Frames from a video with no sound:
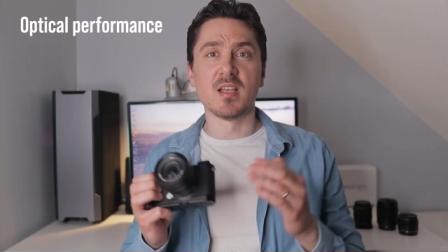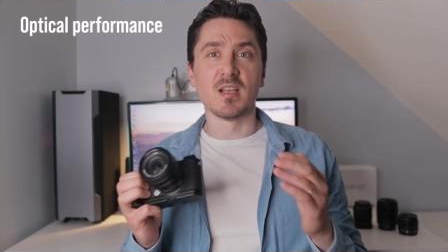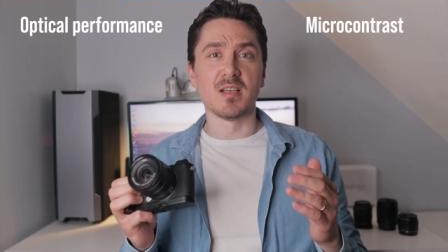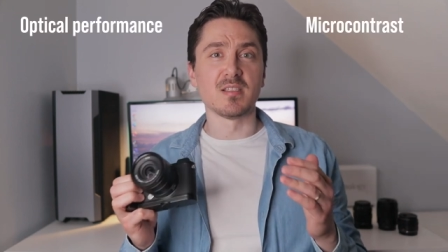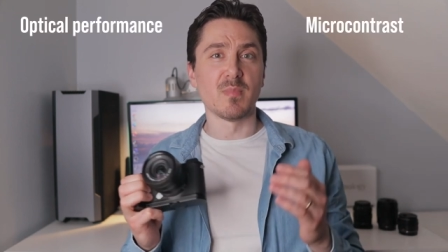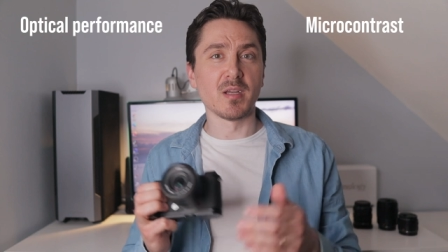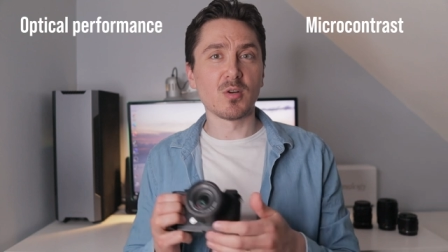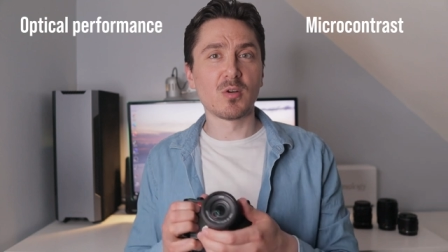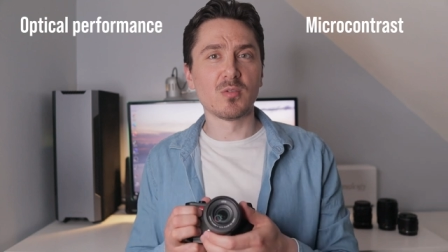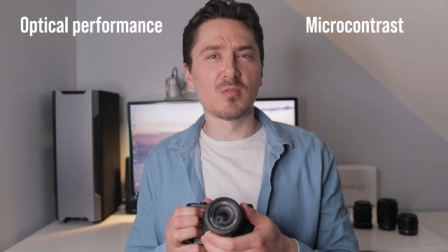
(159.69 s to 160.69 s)
less
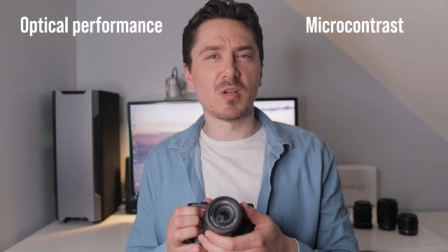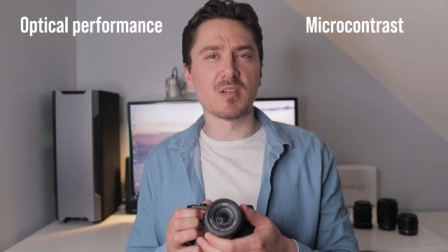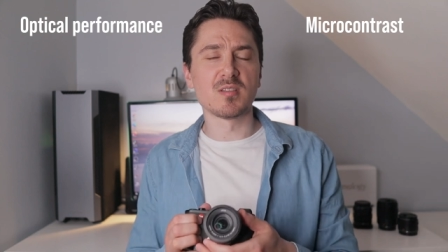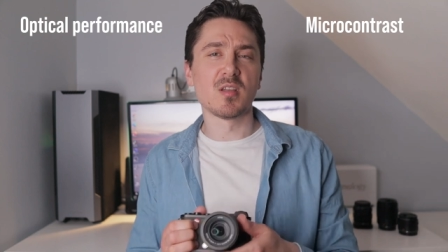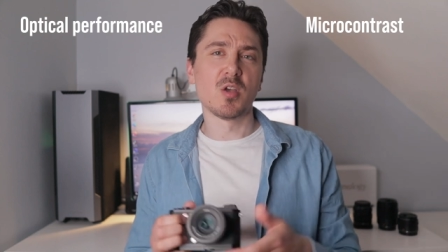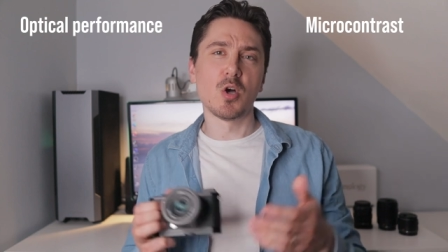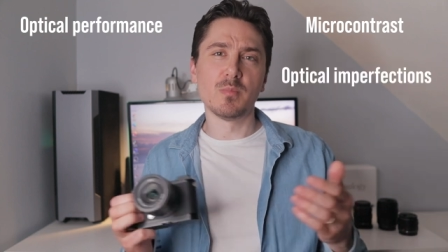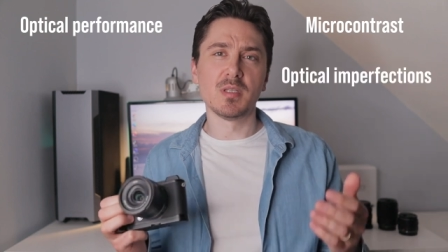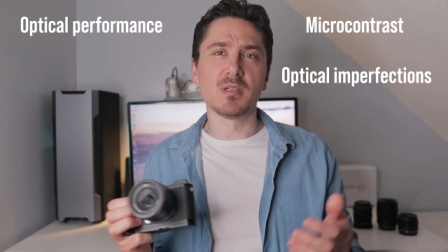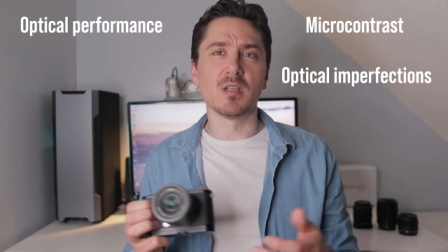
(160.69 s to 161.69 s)
micro contrast,
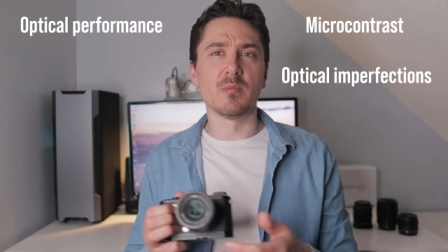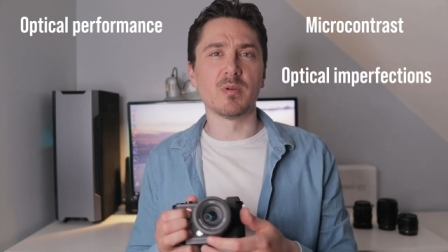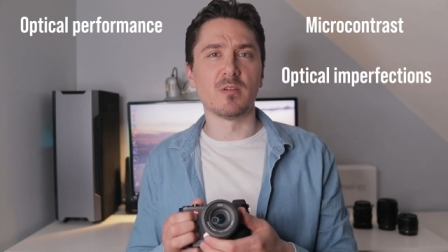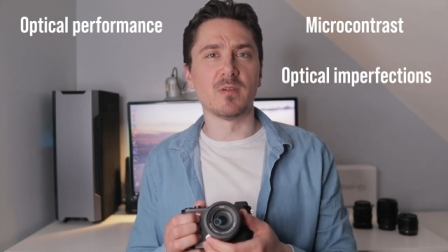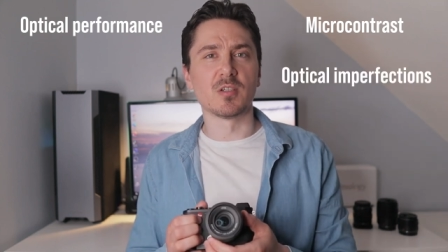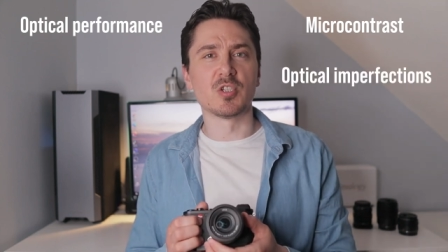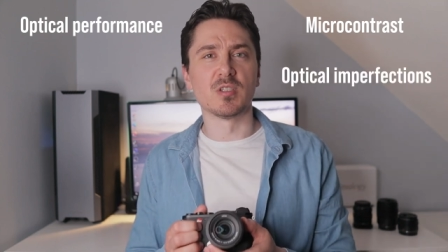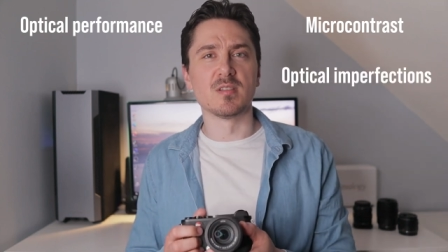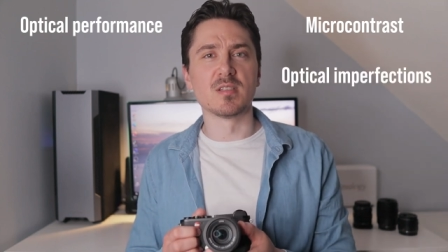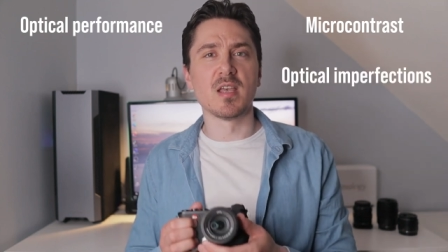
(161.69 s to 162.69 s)
optical
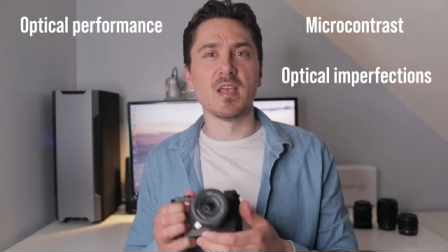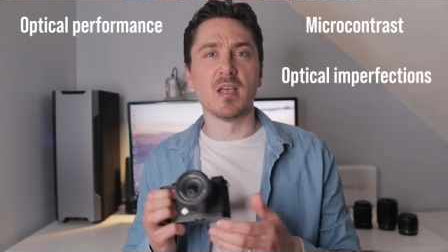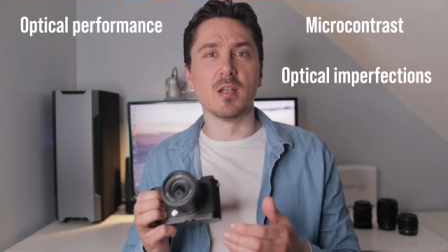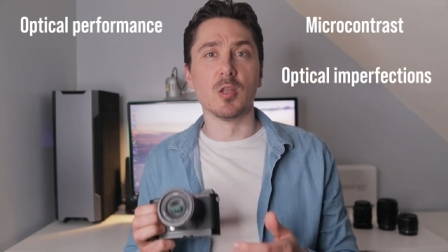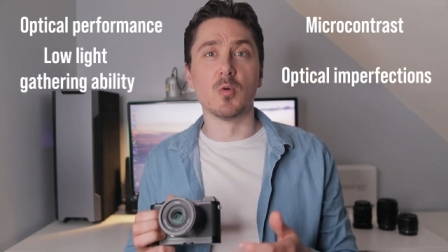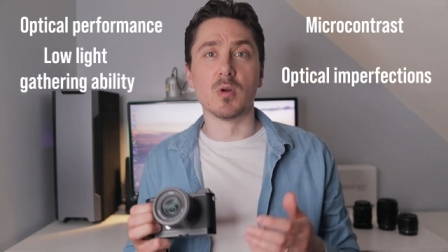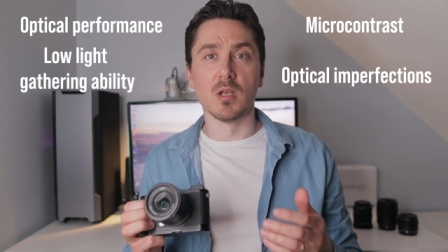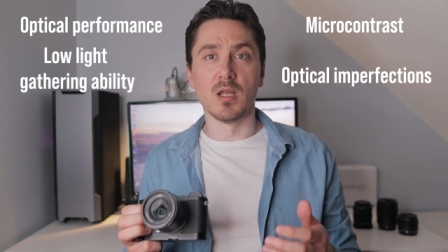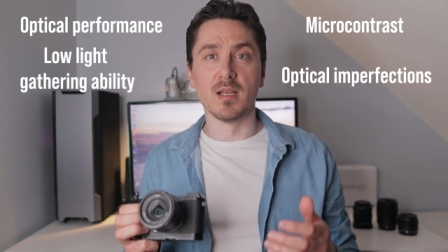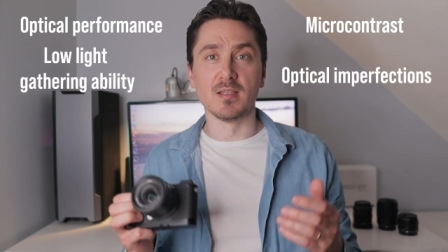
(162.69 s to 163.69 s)
imperfections and
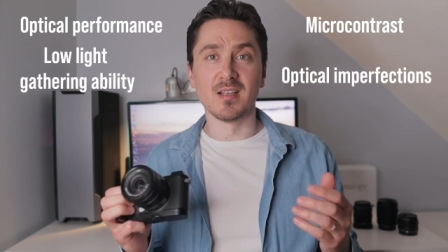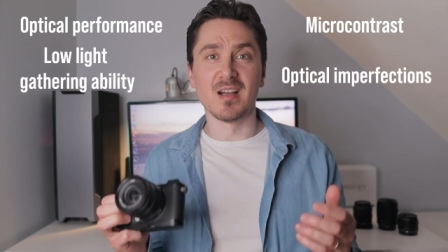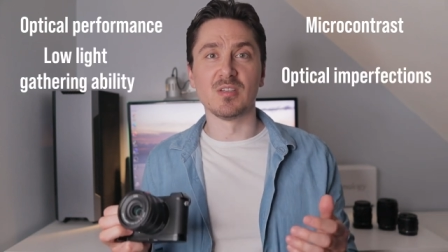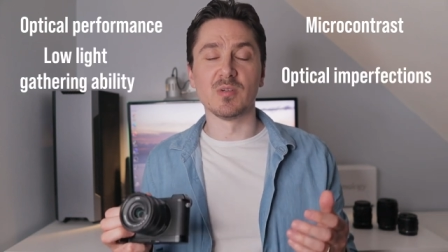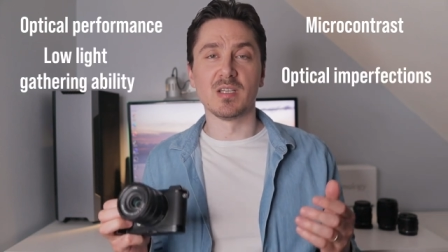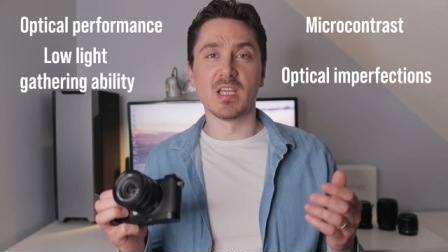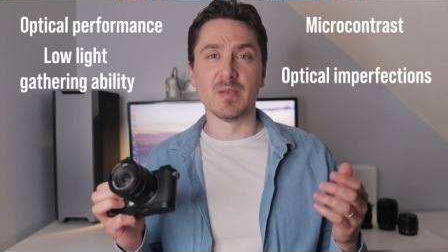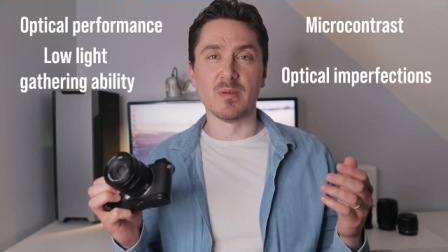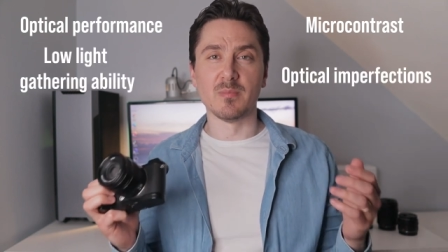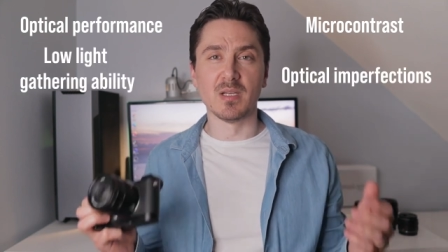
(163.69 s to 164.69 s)
lower light gathering
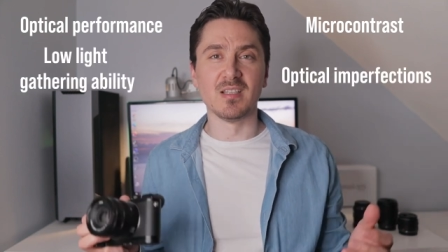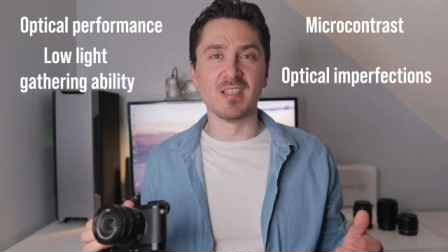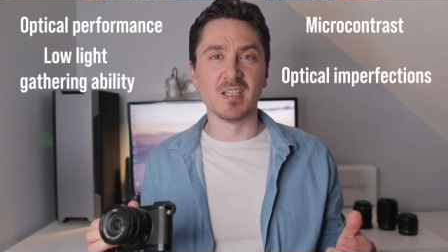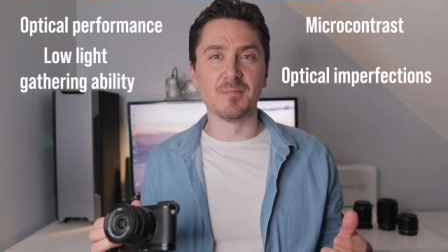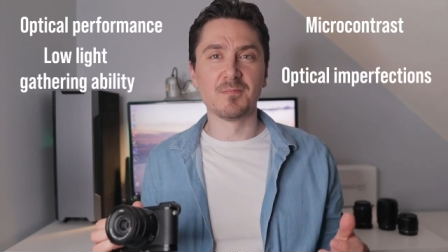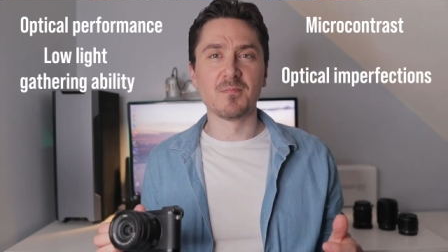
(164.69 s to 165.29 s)
capability.